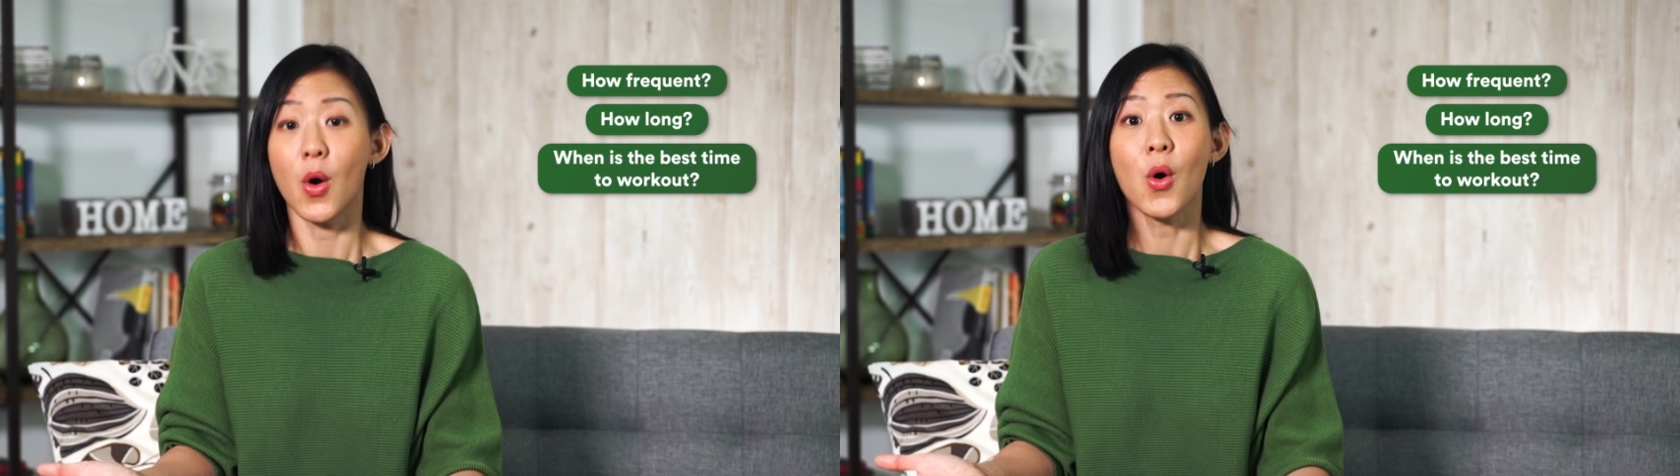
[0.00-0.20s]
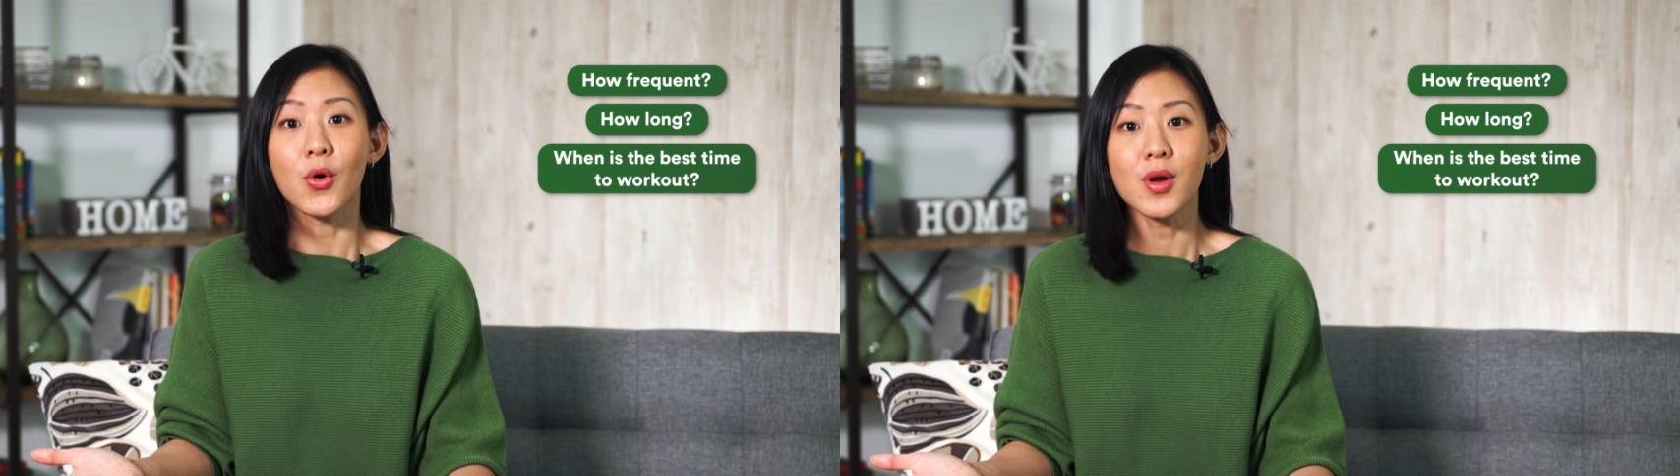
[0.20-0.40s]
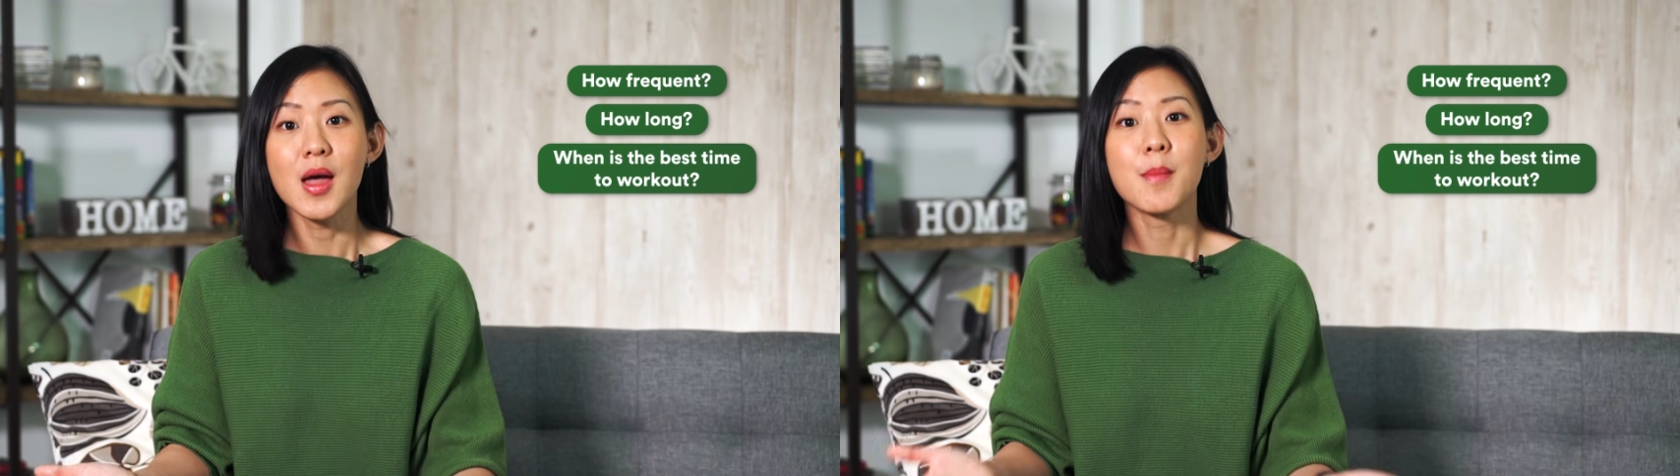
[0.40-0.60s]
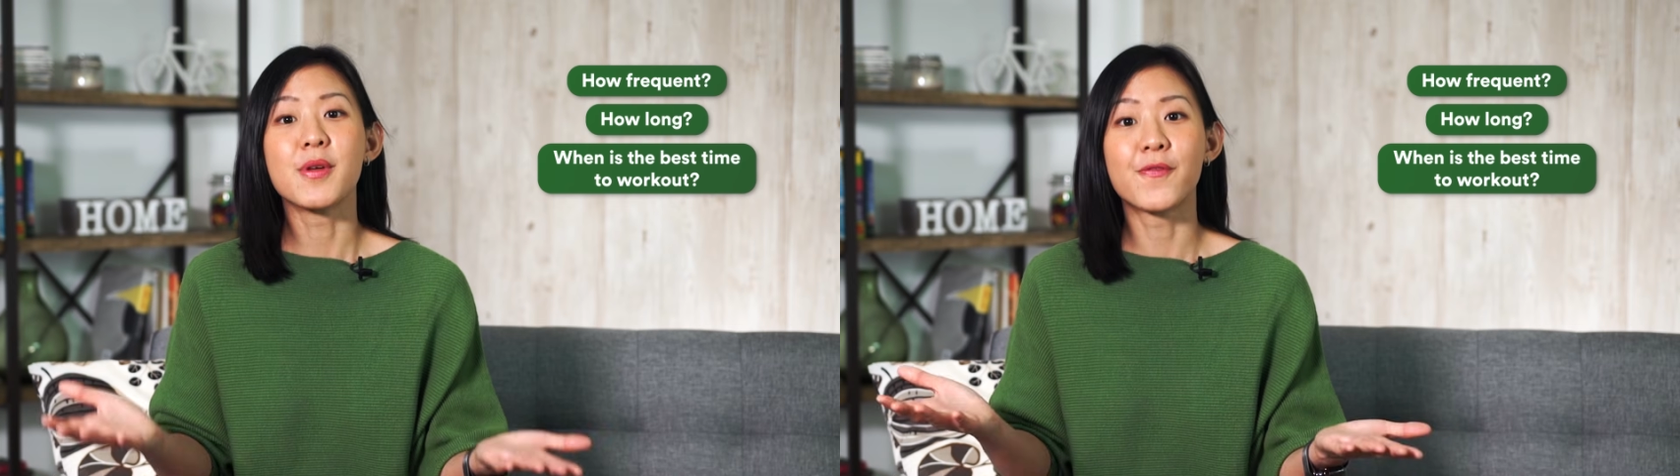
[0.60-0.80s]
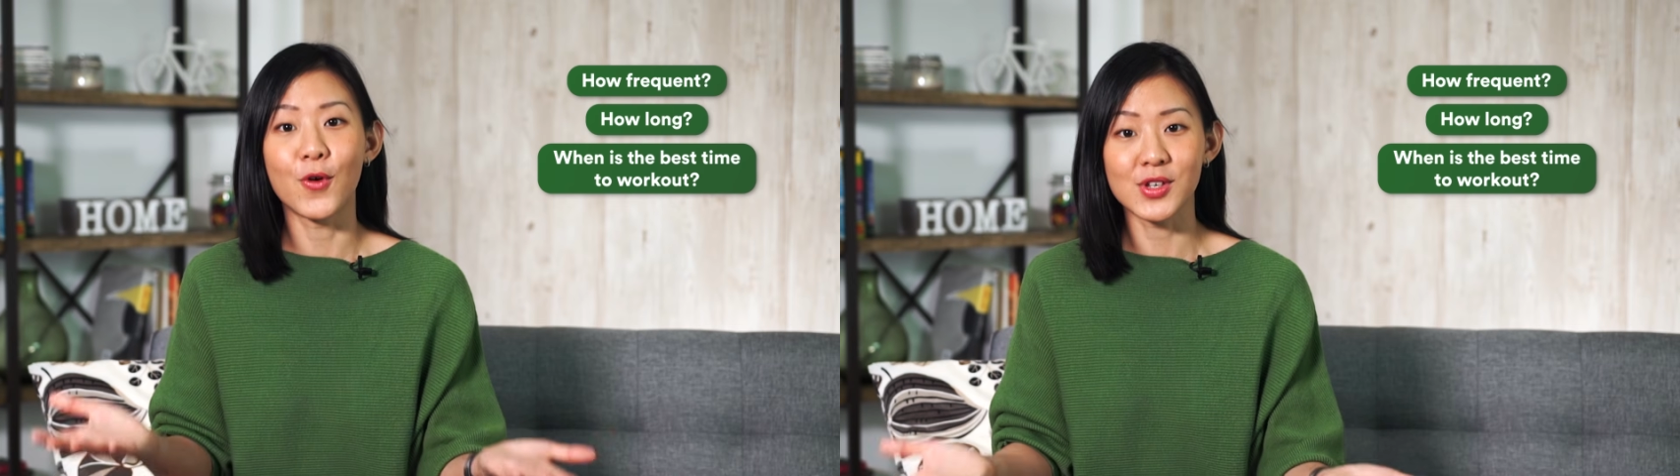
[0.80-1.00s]
or
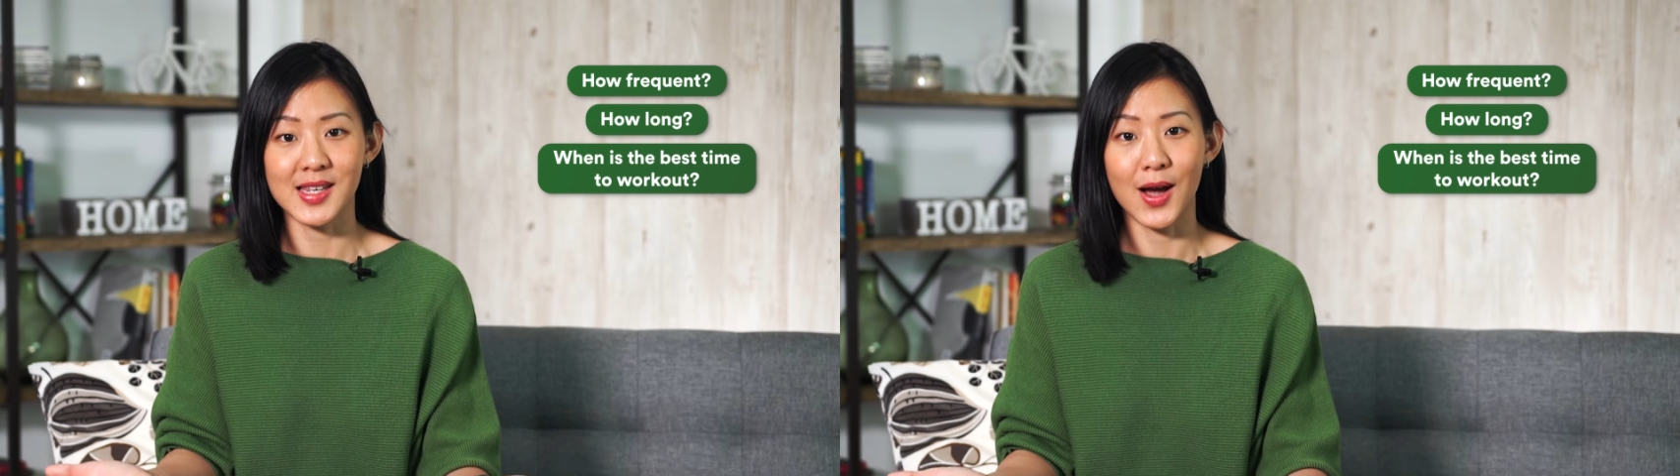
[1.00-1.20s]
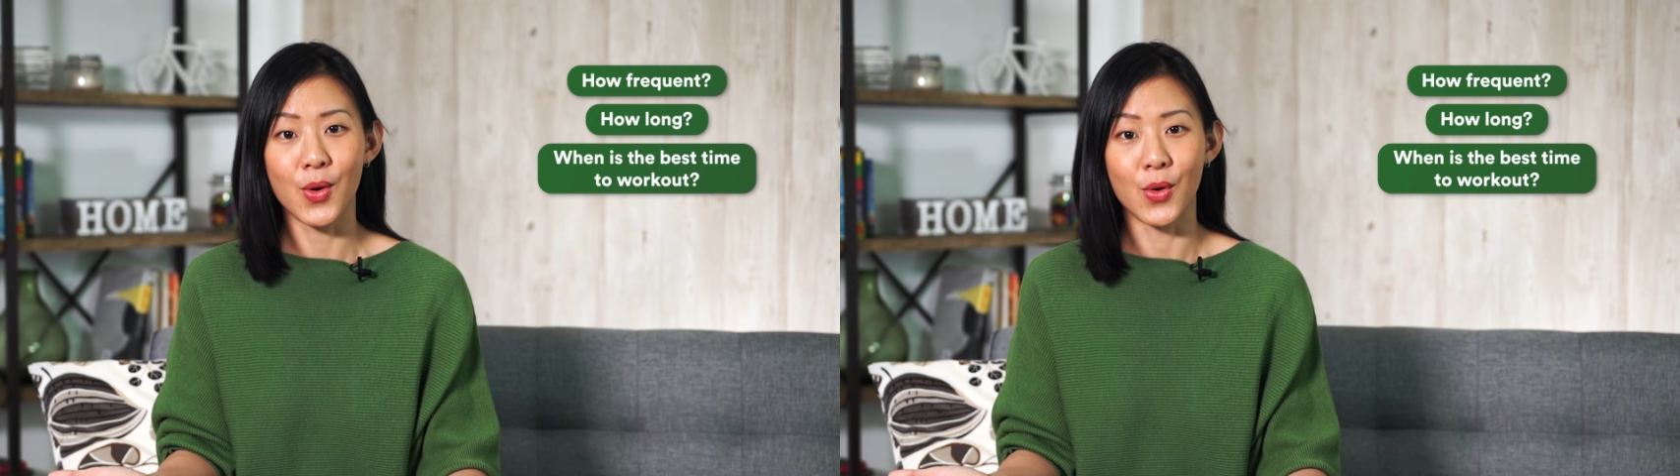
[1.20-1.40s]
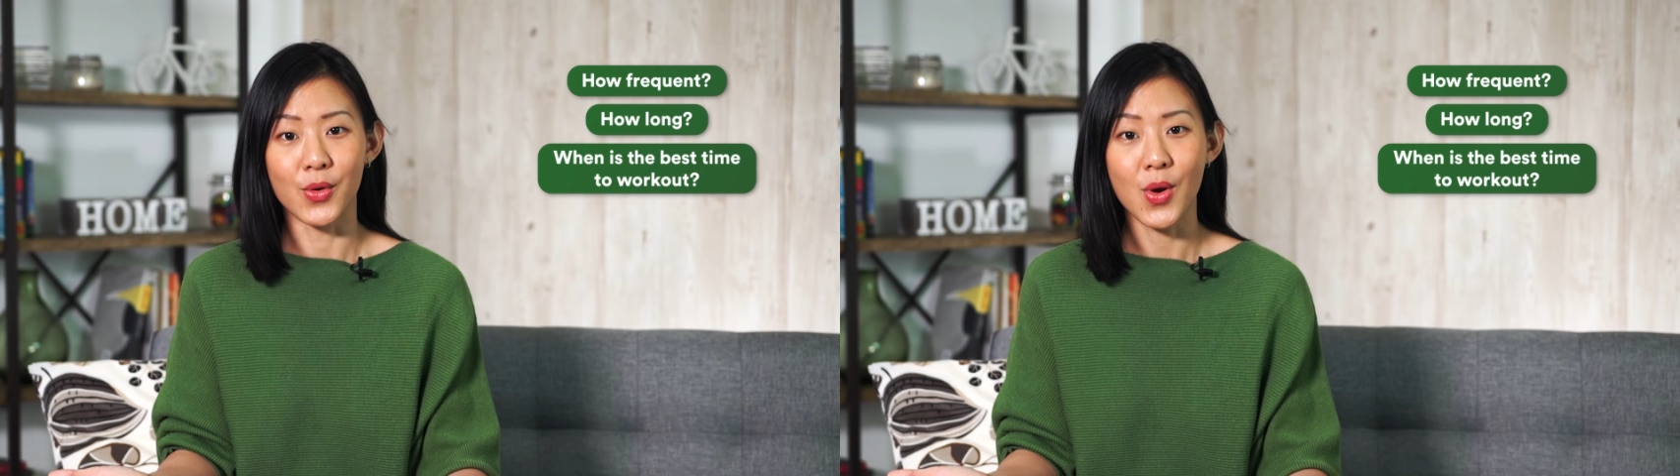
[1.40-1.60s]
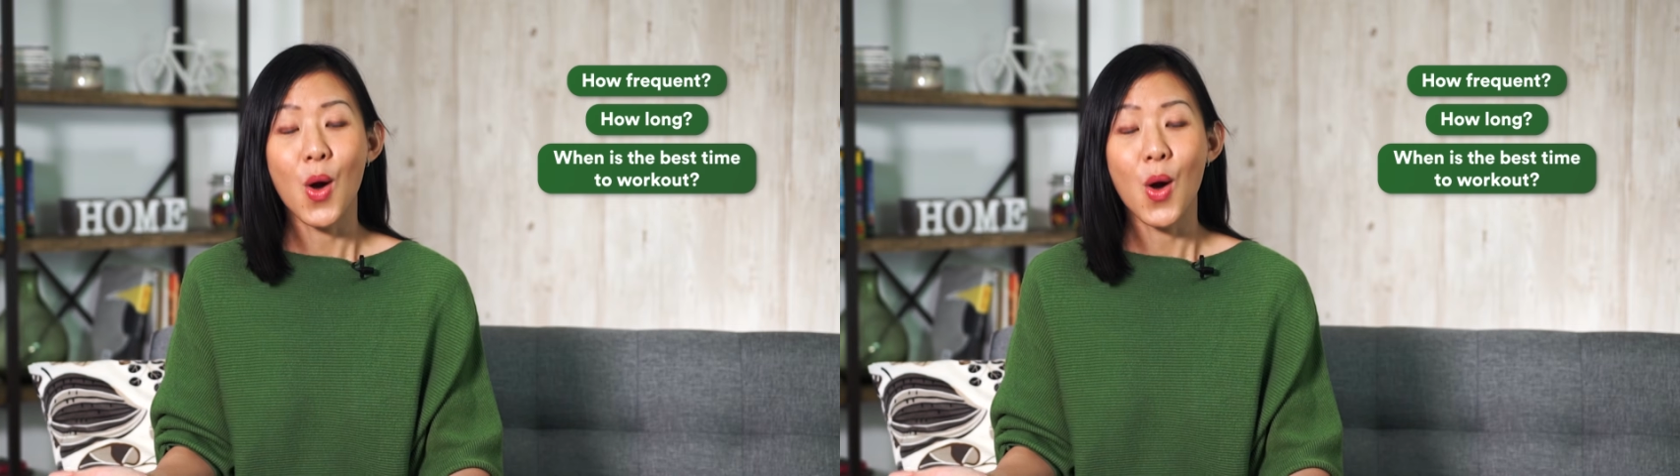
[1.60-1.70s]
before sahur?